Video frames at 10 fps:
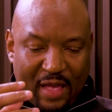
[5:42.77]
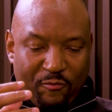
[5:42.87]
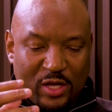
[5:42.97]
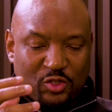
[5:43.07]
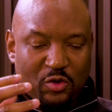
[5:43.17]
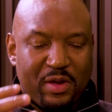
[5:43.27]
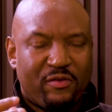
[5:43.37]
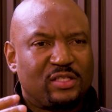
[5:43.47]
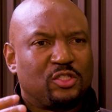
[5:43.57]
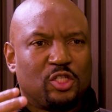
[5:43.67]
I've watched your
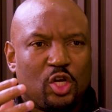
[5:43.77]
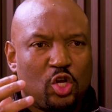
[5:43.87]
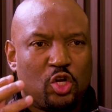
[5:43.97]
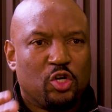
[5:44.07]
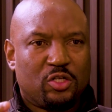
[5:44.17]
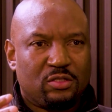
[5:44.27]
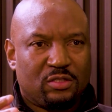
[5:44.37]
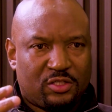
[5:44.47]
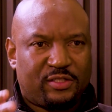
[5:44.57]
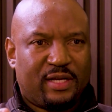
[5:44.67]
marriage
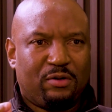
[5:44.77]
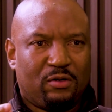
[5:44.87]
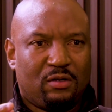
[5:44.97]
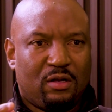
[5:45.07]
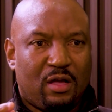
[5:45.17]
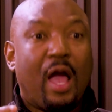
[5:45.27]
good, stable,